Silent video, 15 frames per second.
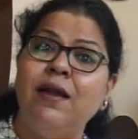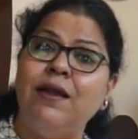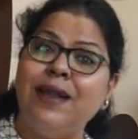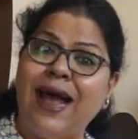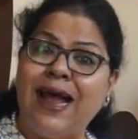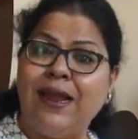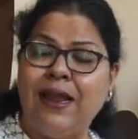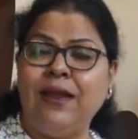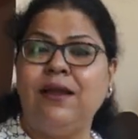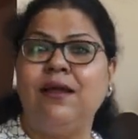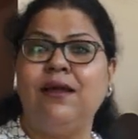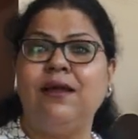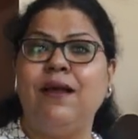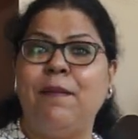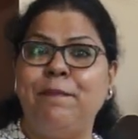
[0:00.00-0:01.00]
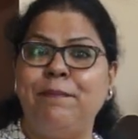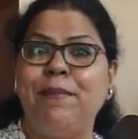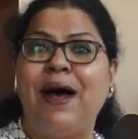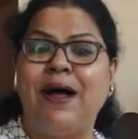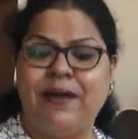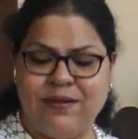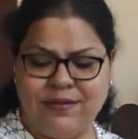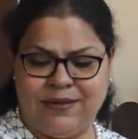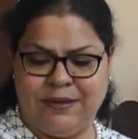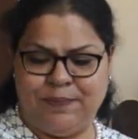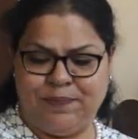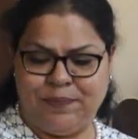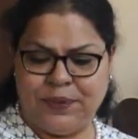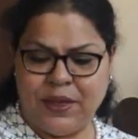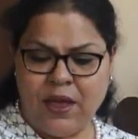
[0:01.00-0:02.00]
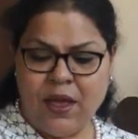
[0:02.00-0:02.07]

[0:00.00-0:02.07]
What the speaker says: direct comparison.